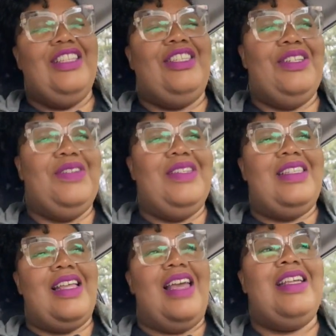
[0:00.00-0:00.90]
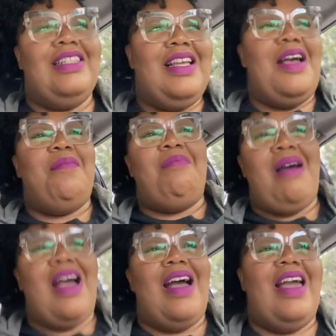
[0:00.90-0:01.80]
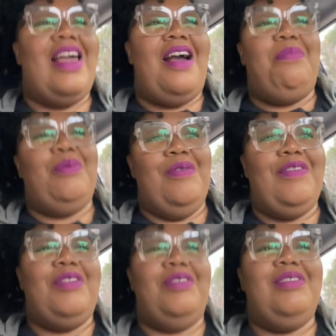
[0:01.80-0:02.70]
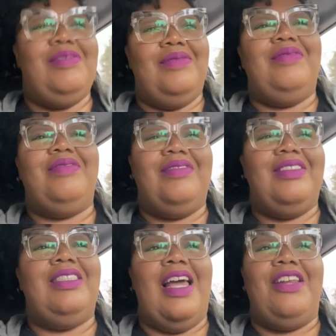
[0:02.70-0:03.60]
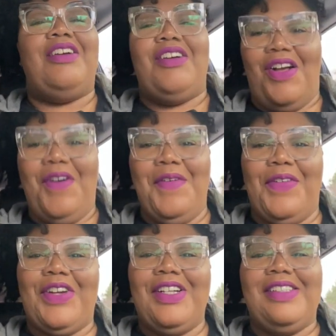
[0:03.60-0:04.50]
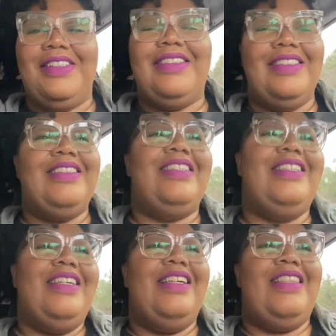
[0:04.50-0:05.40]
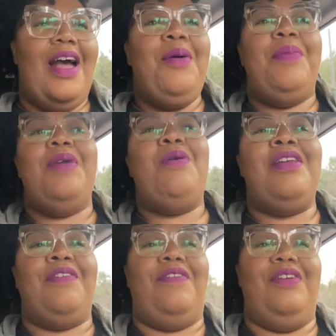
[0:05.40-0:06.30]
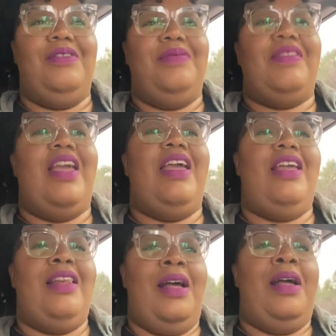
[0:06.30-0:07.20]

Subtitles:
to send my approval letter over. That would be wonderful. And